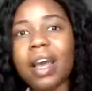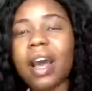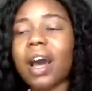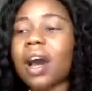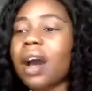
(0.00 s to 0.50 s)

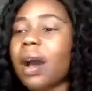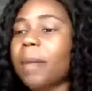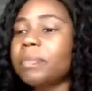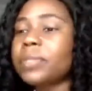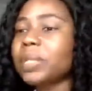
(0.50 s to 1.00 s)

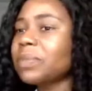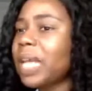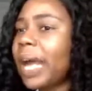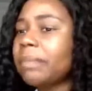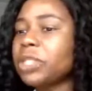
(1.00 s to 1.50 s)

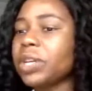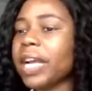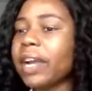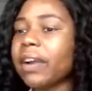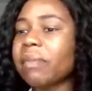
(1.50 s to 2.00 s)
Sometimes your
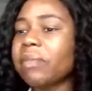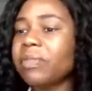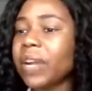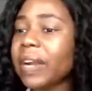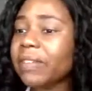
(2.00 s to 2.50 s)
hair can be
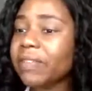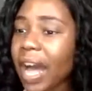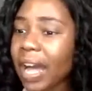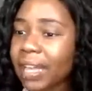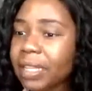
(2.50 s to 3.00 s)
very
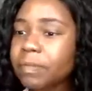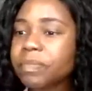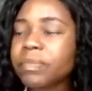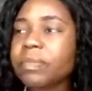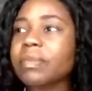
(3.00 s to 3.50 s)
fine,
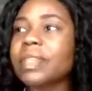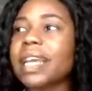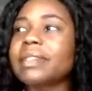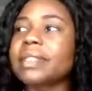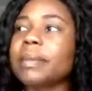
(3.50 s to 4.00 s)

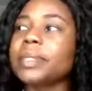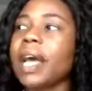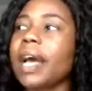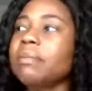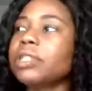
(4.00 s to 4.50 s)
and
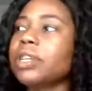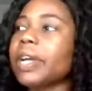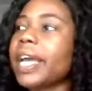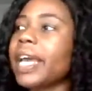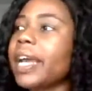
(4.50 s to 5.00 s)
sometimes your
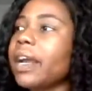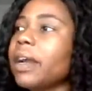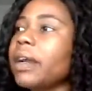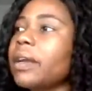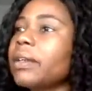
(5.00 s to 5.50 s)

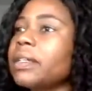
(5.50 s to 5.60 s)
hair